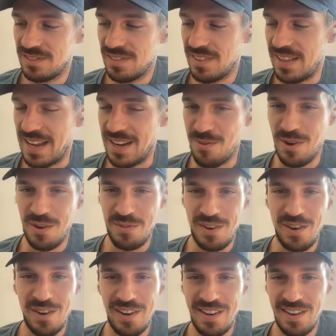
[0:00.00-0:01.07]
like one of the
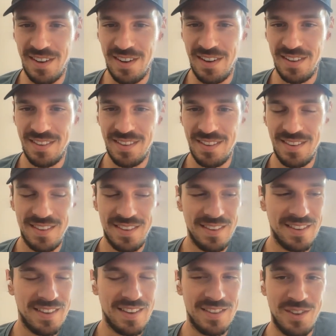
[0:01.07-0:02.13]
earlier
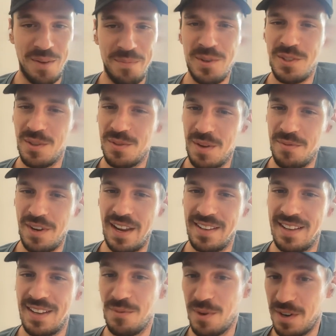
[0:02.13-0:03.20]
adopters of something like
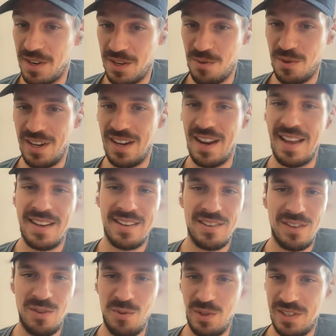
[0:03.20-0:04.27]
that, where you really like
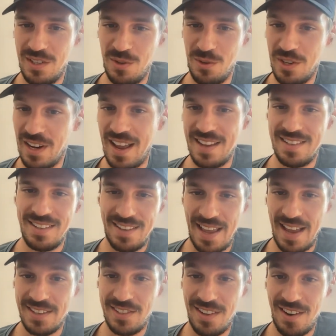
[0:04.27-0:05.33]
utilize like the
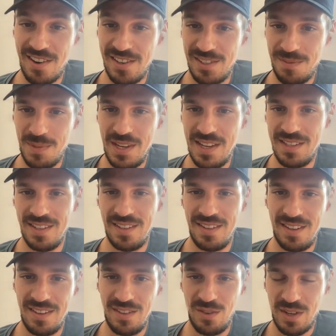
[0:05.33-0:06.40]
Axelar's piece,
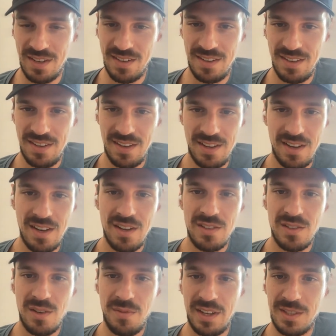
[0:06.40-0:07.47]
and you can
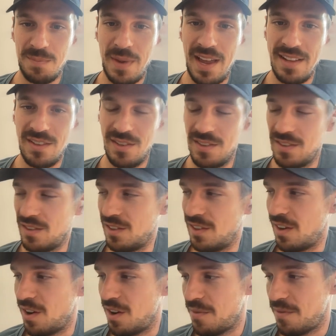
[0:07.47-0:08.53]
sort of expand on a
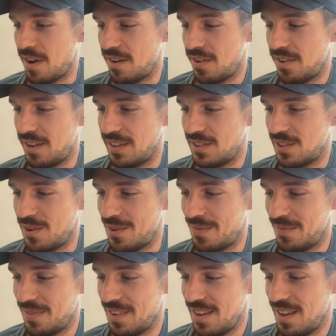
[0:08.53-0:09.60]
lot of other things. So
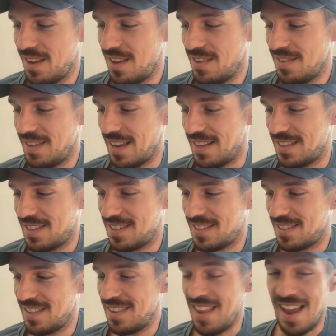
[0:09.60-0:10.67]
that's,
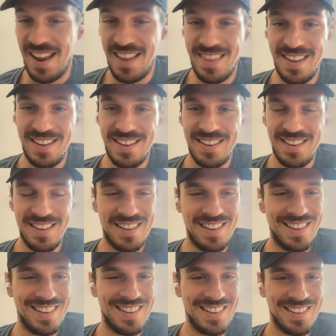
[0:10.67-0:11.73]
I think,
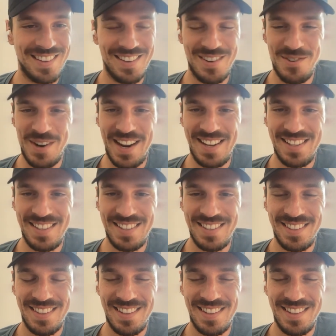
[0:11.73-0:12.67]
a great